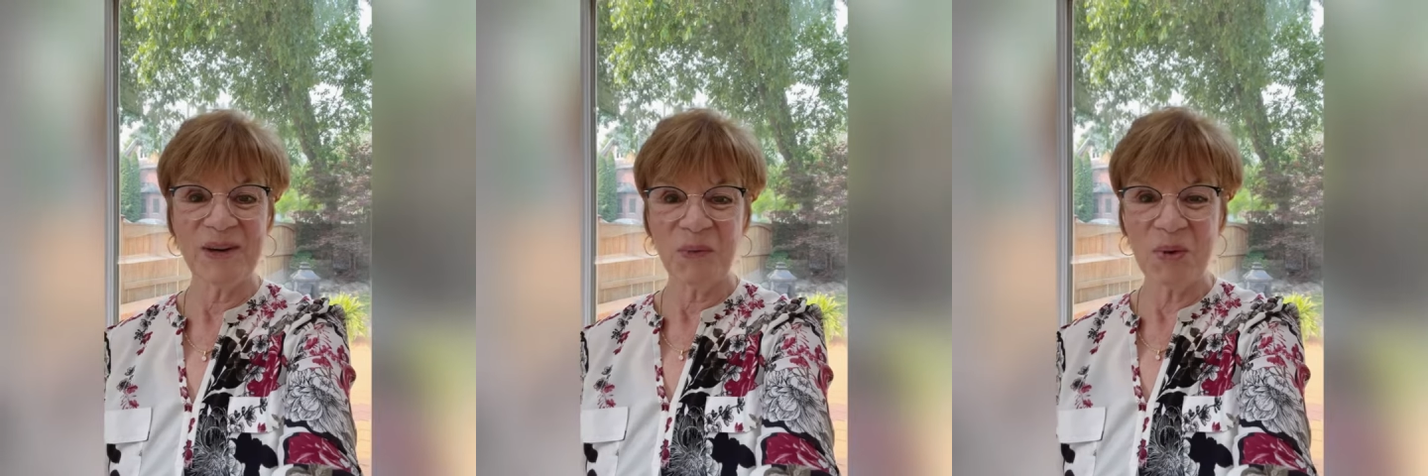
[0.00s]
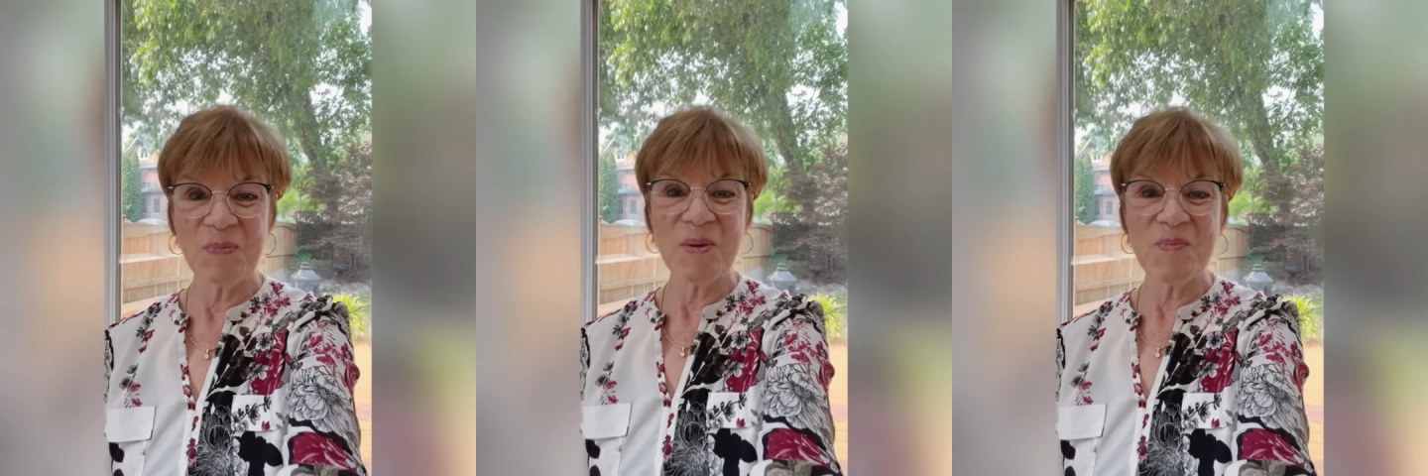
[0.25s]

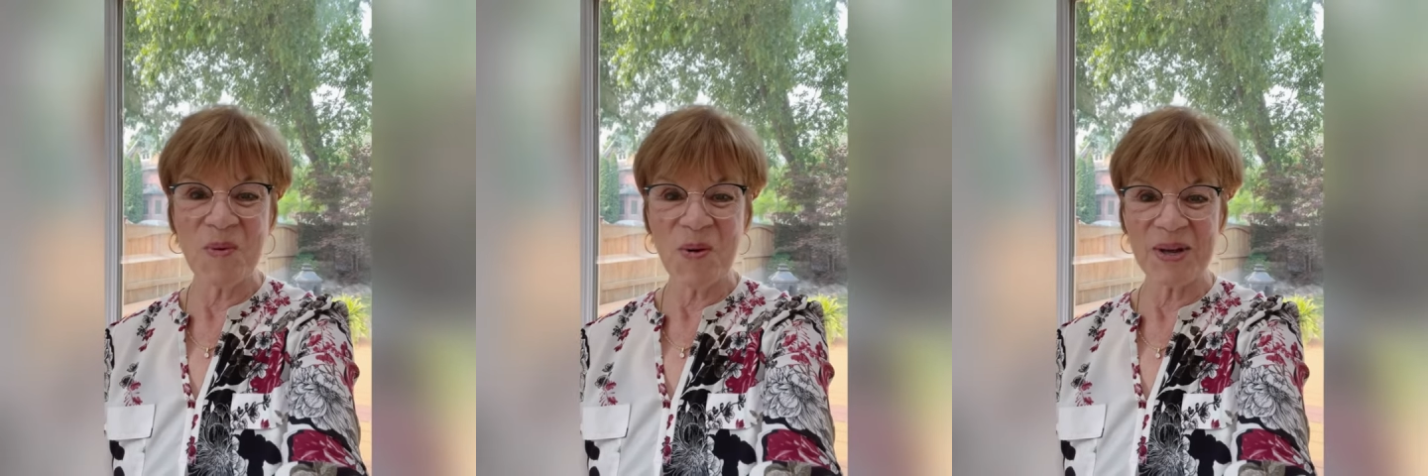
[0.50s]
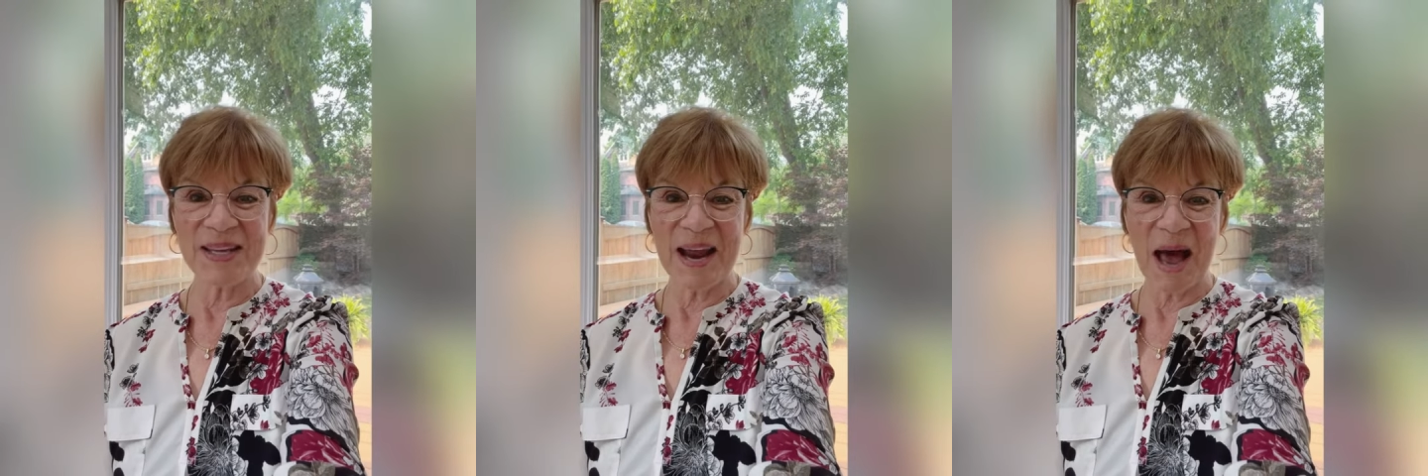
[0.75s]
We'd be
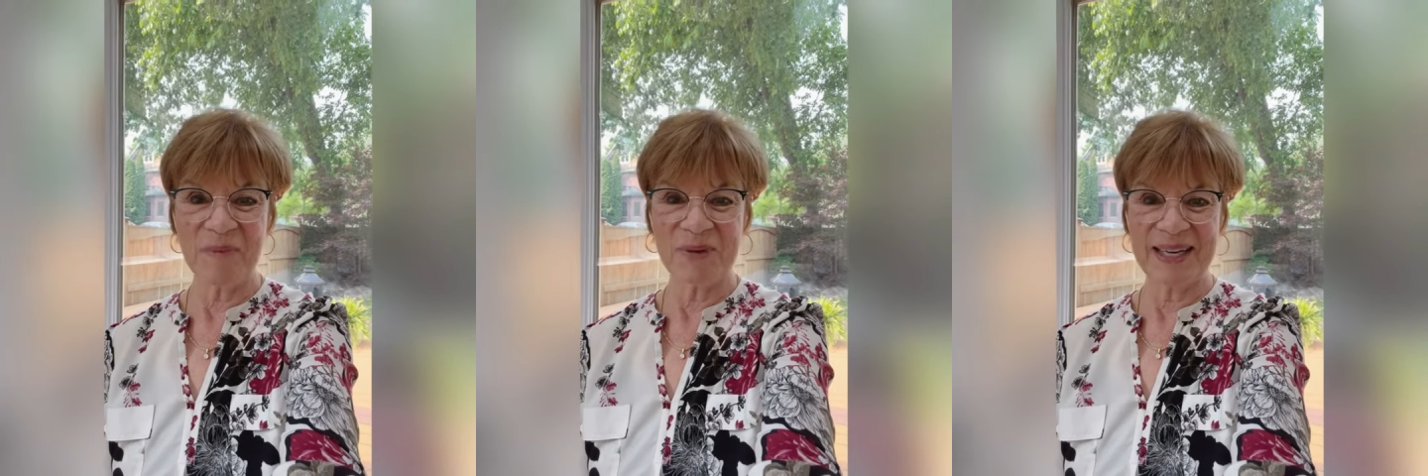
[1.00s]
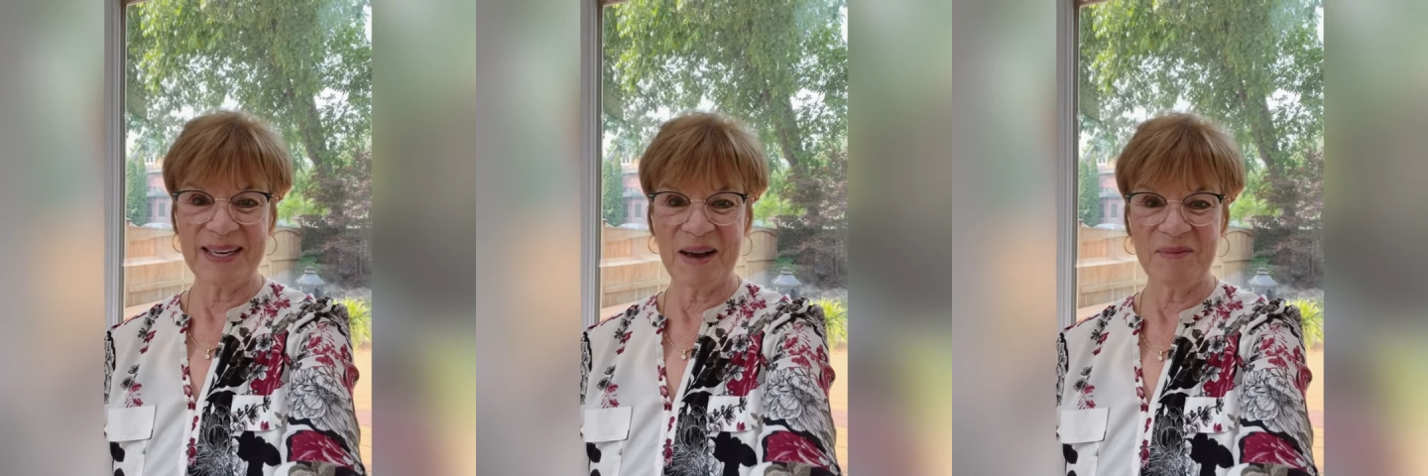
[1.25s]
more than
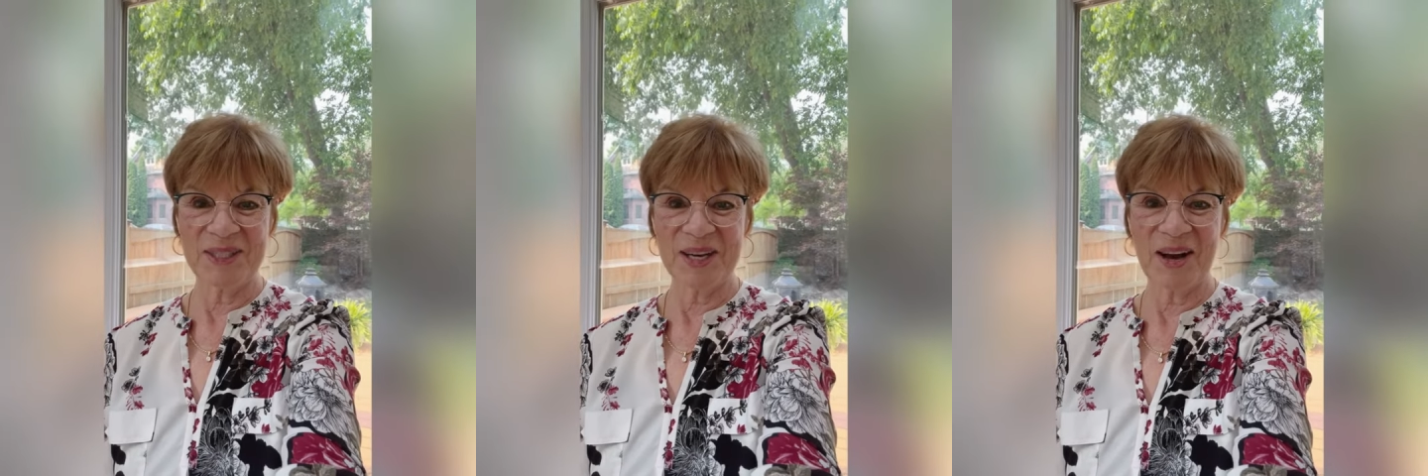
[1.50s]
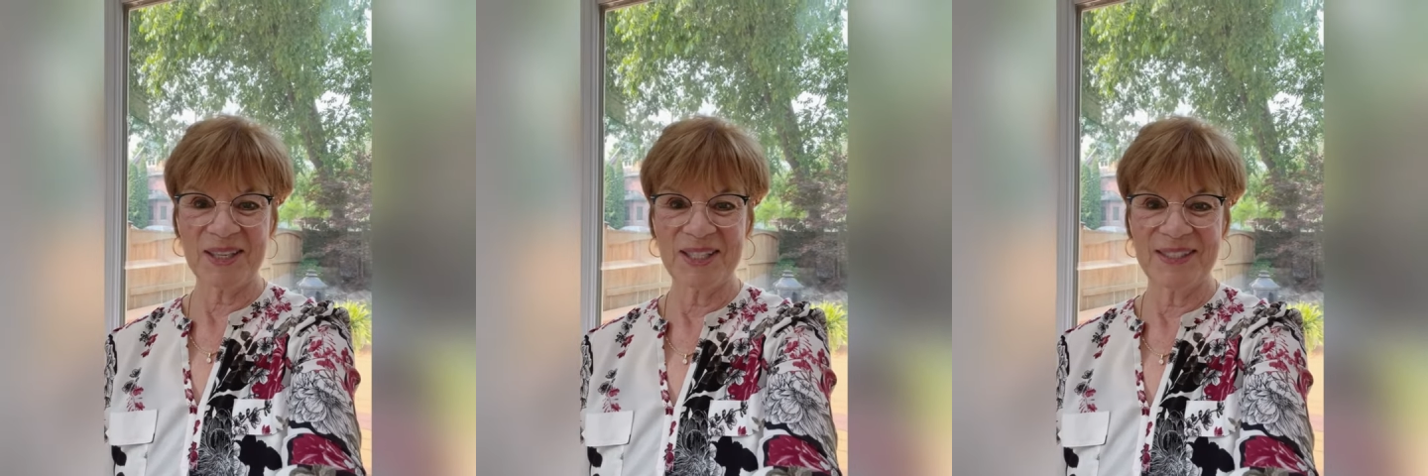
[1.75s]
happy to come and
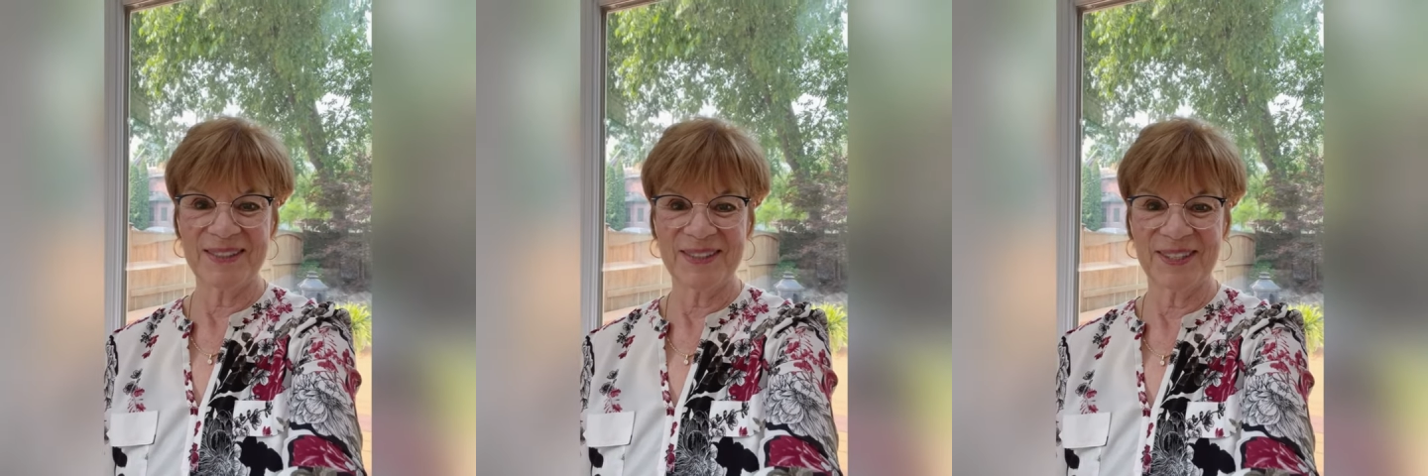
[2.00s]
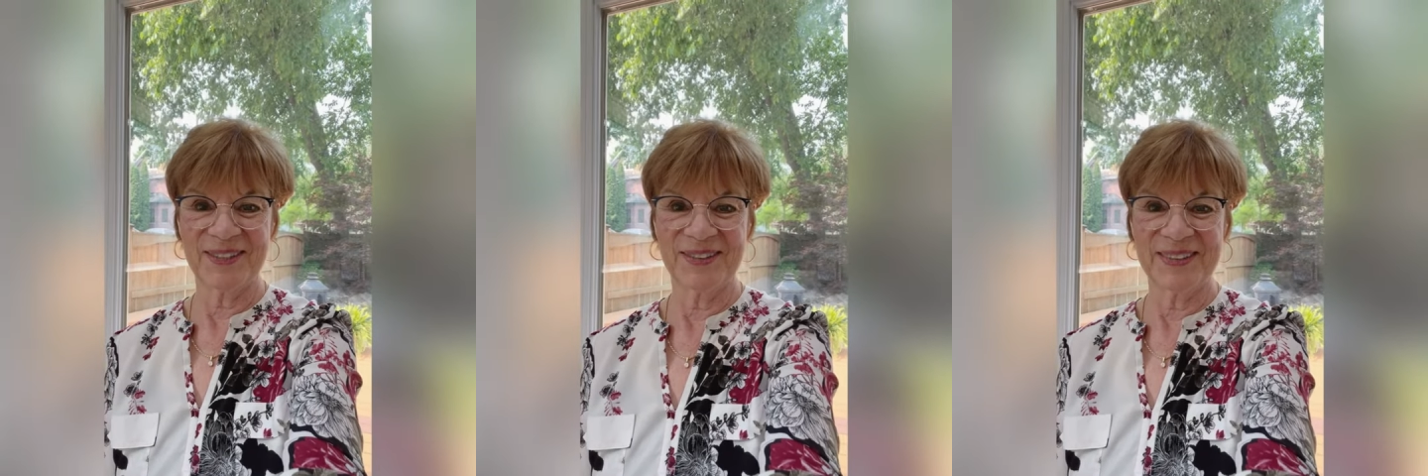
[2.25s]
talk to you too.